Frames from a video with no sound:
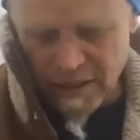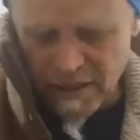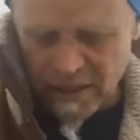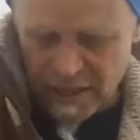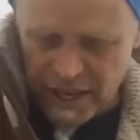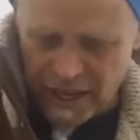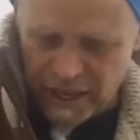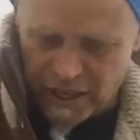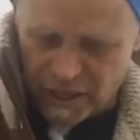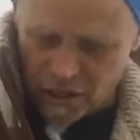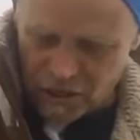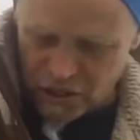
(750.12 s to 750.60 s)

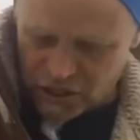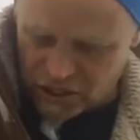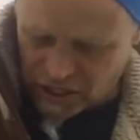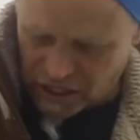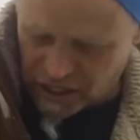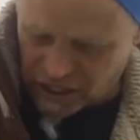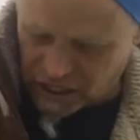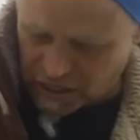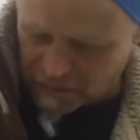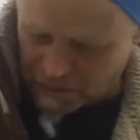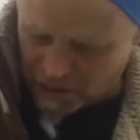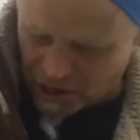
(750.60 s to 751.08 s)

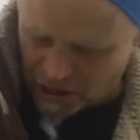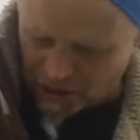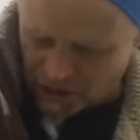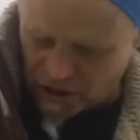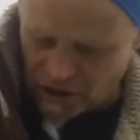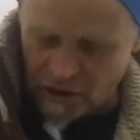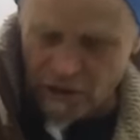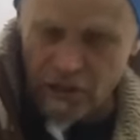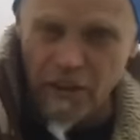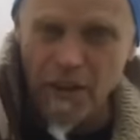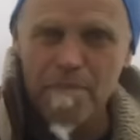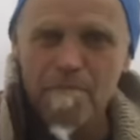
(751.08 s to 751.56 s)
ecosystem on
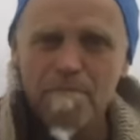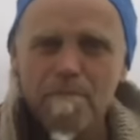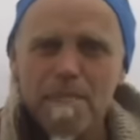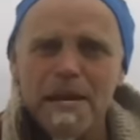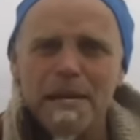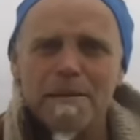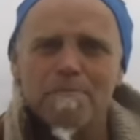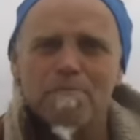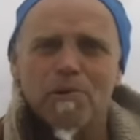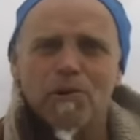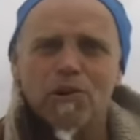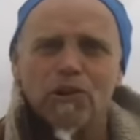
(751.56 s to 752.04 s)
earth.
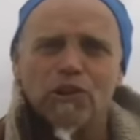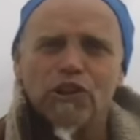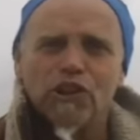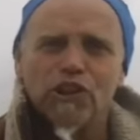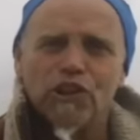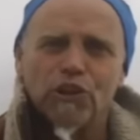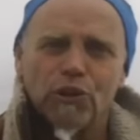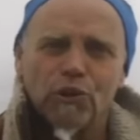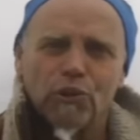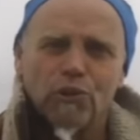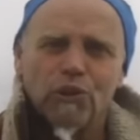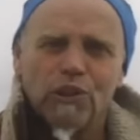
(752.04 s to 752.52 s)
People
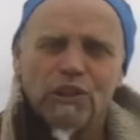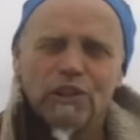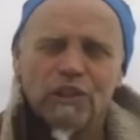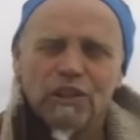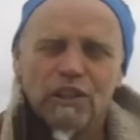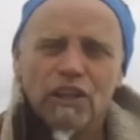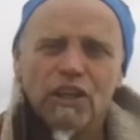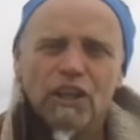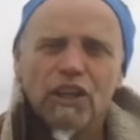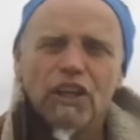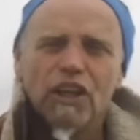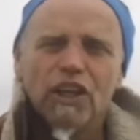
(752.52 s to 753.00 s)
do.
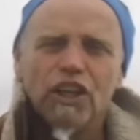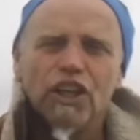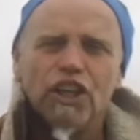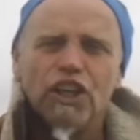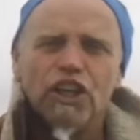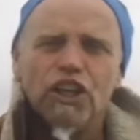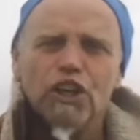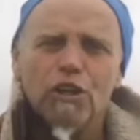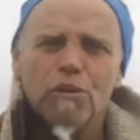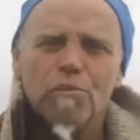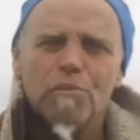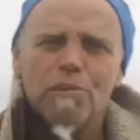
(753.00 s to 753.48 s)

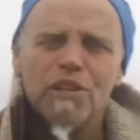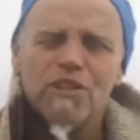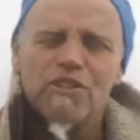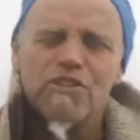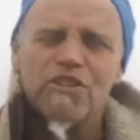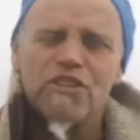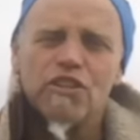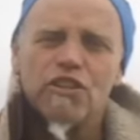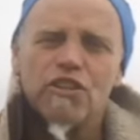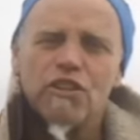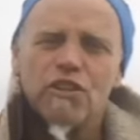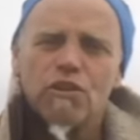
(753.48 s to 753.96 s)

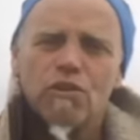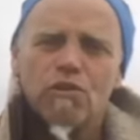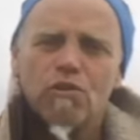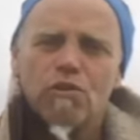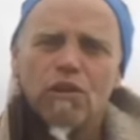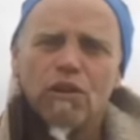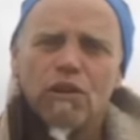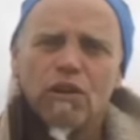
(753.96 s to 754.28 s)
Humans do.